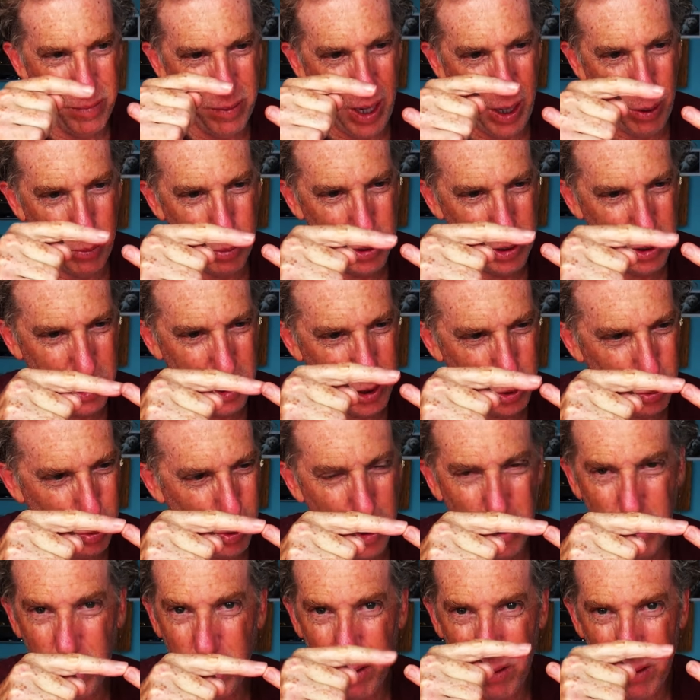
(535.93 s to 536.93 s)
I was this
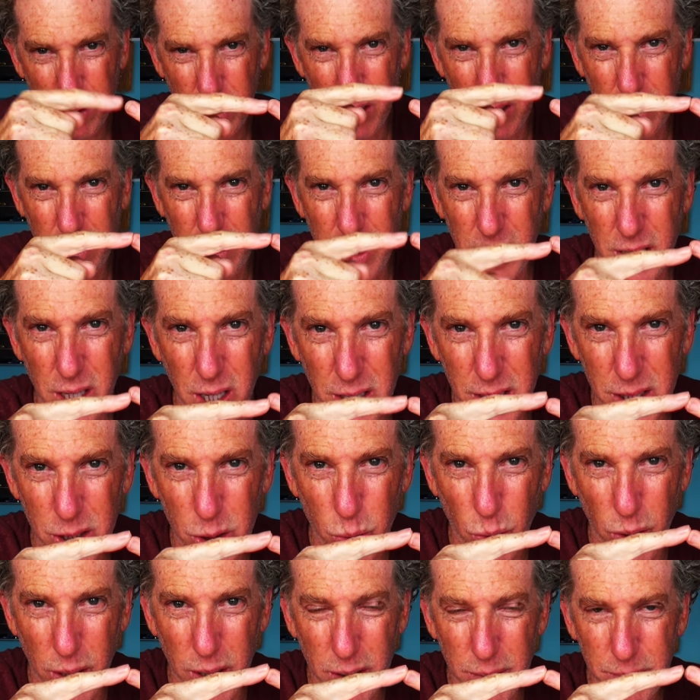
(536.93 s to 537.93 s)
one, the
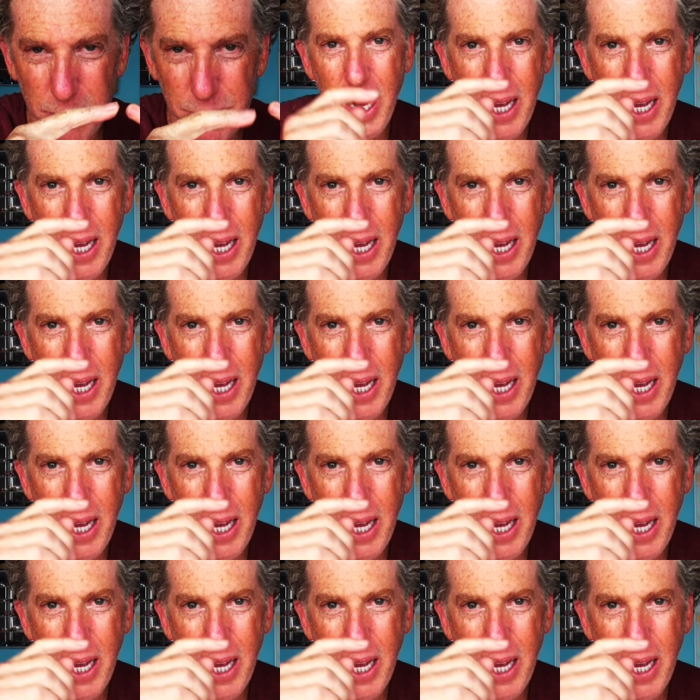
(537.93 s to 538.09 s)
youngest one.